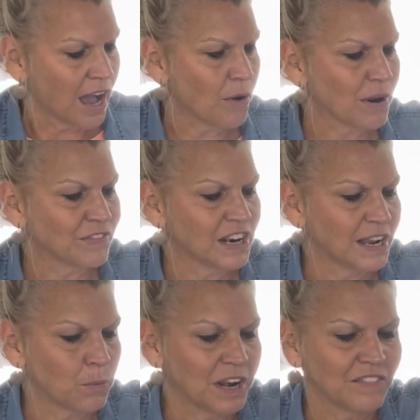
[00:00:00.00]

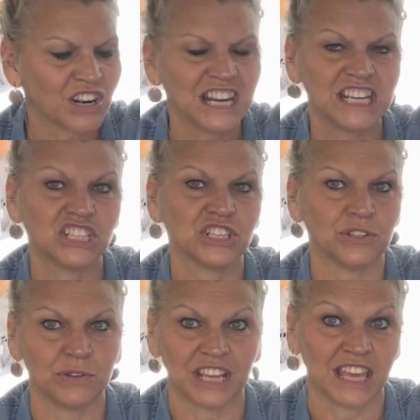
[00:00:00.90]
whatever I need to
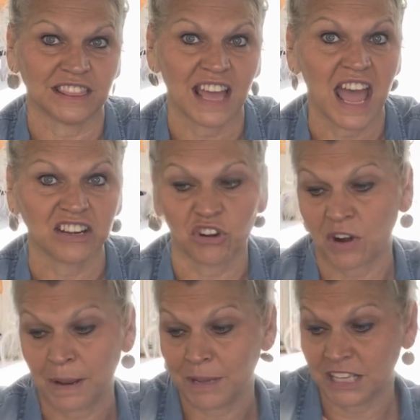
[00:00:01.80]
do to get that
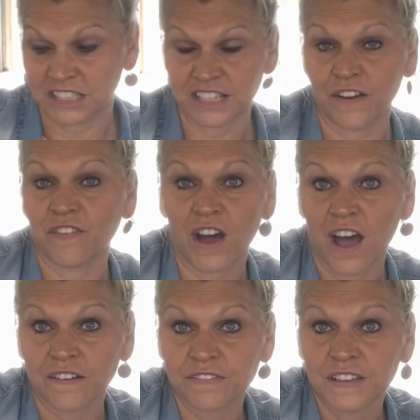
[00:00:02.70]
grimy stuff
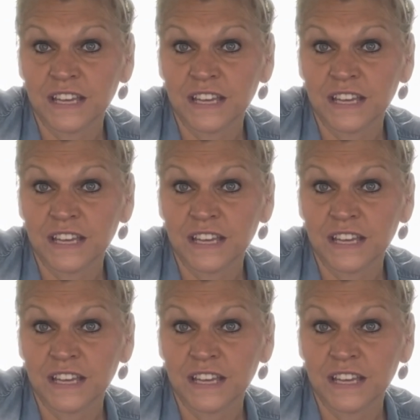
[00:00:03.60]
off.